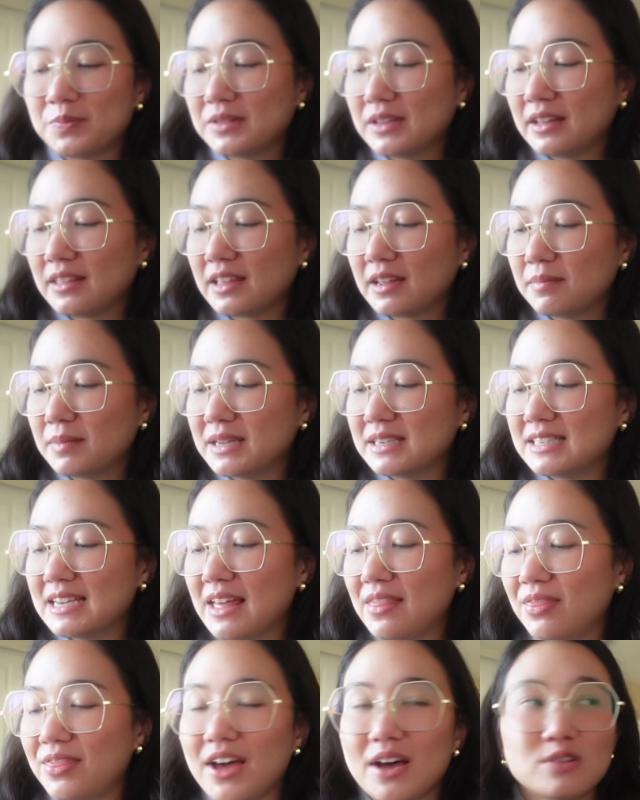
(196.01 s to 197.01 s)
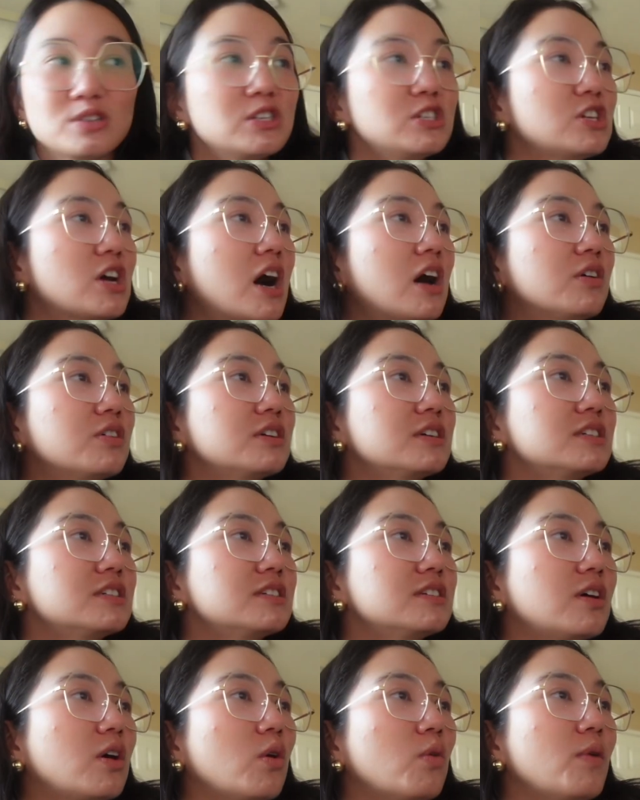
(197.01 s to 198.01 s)
I think I'm at
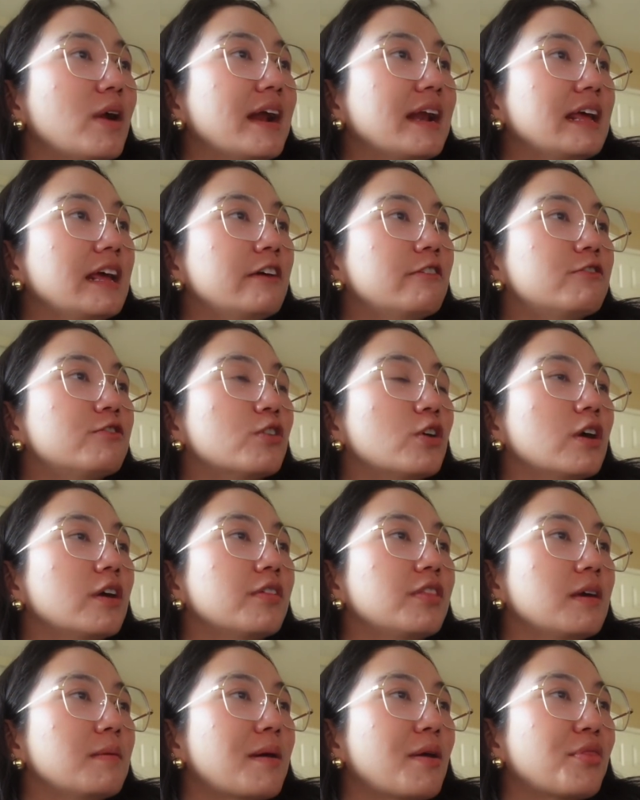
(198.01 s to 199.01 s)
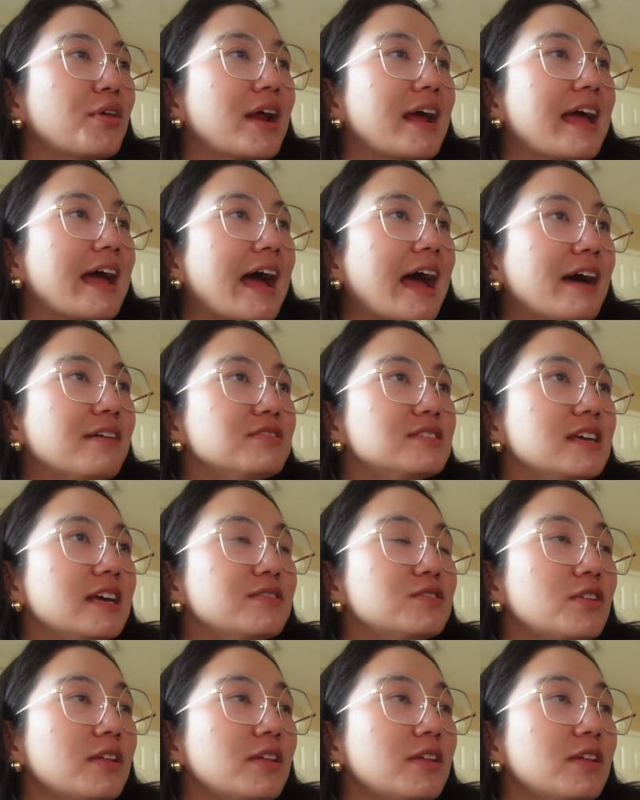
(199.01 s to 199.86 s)
$10,000 already for the amount that I have saved.